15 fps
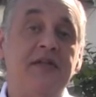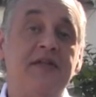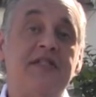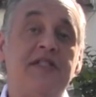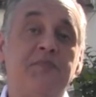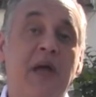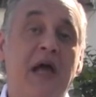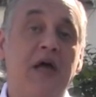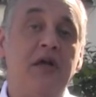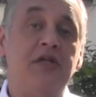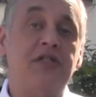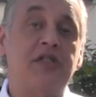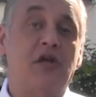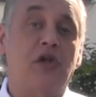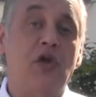in the
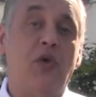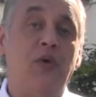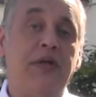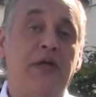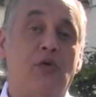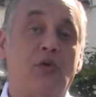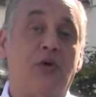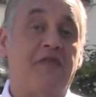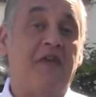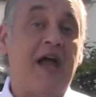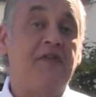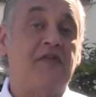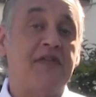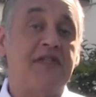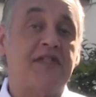Spanish colonial
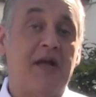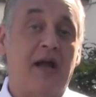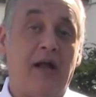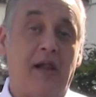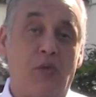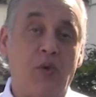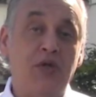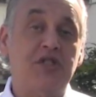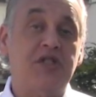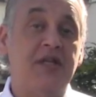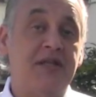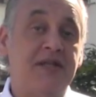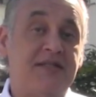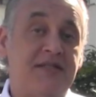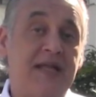revival style, which
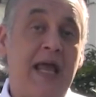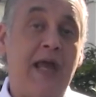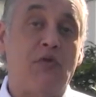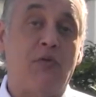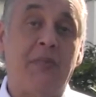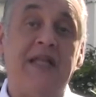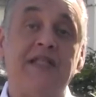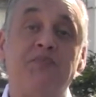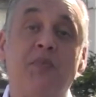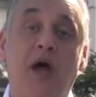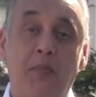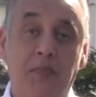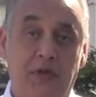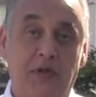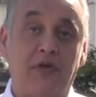to this day remains
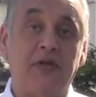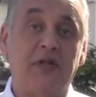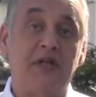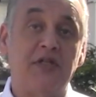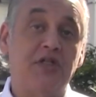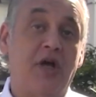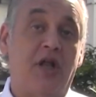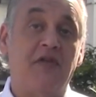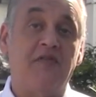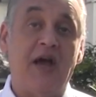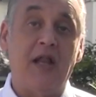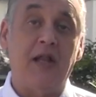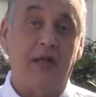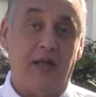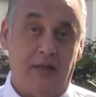popular in the Coachella
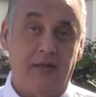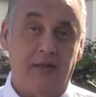Valley.